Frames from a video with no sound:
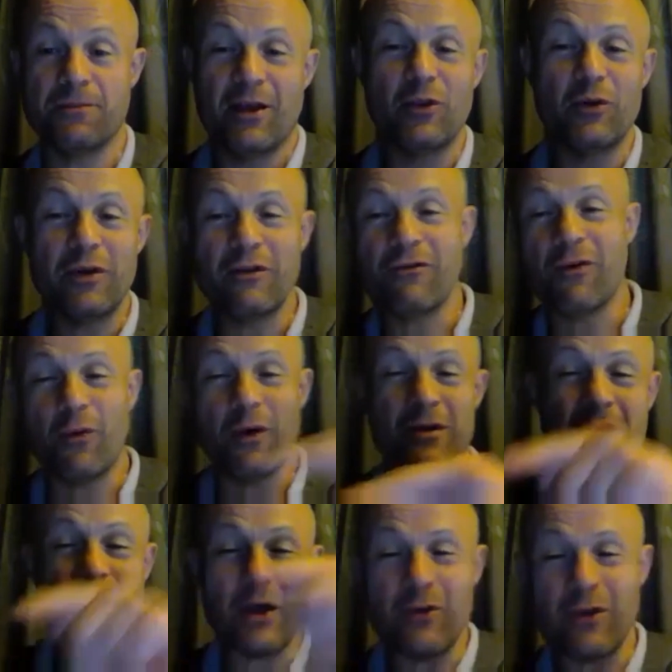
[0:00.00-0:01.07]
Looking for
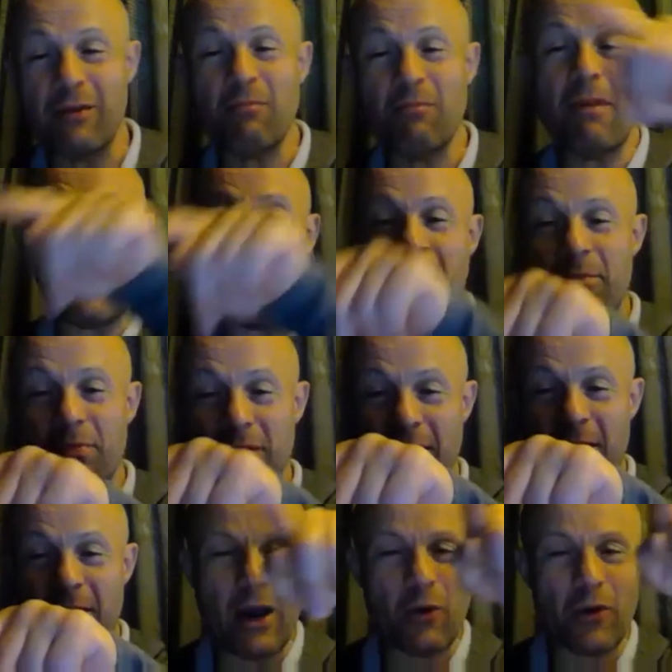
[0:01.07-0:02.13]
ways how I can map
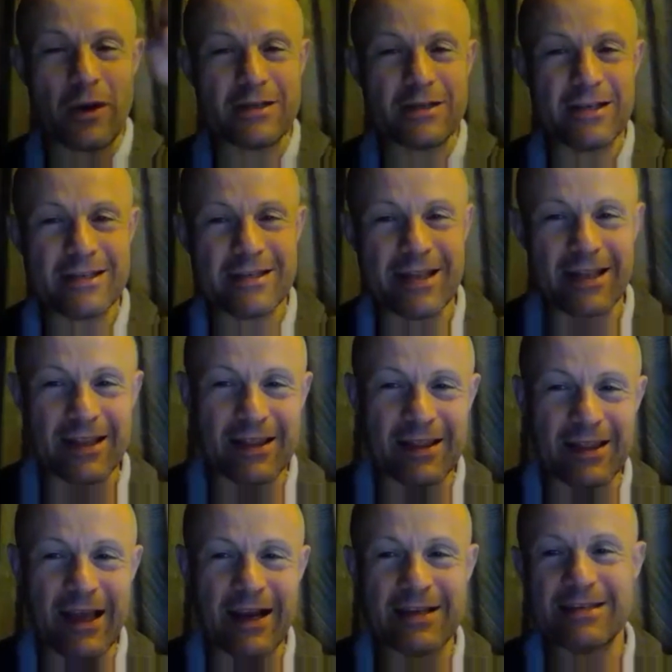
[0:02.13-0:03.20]
our existing
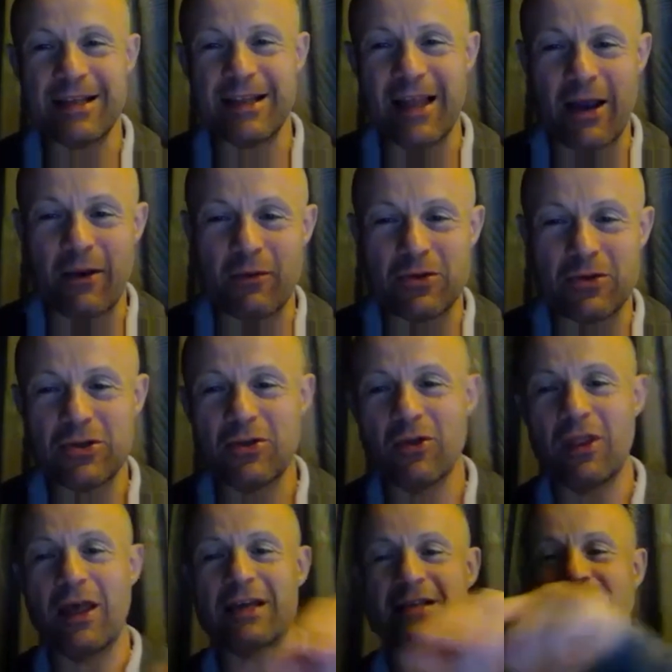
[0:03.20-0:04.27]
legacy language to
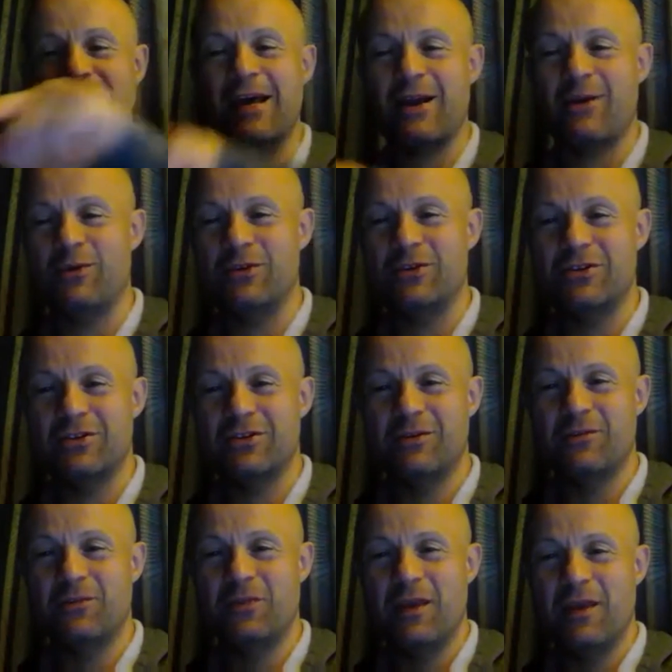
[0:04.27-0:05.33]
LeSS language.
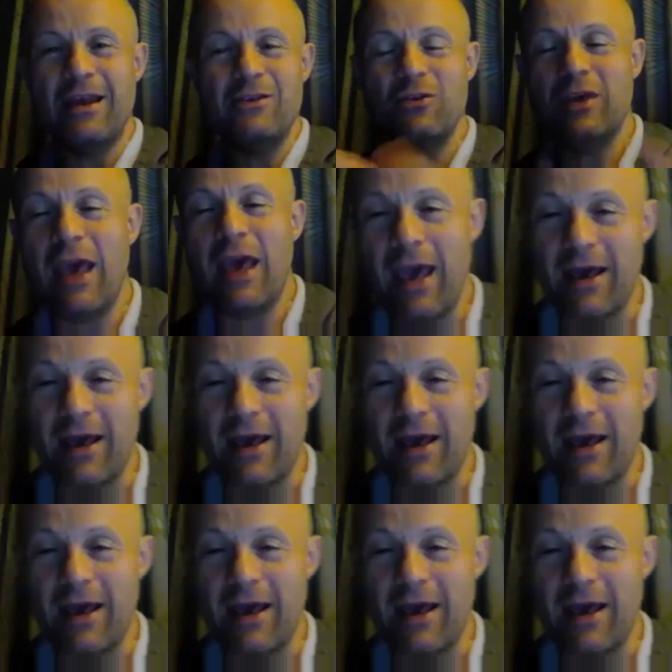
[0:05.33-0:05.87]
And you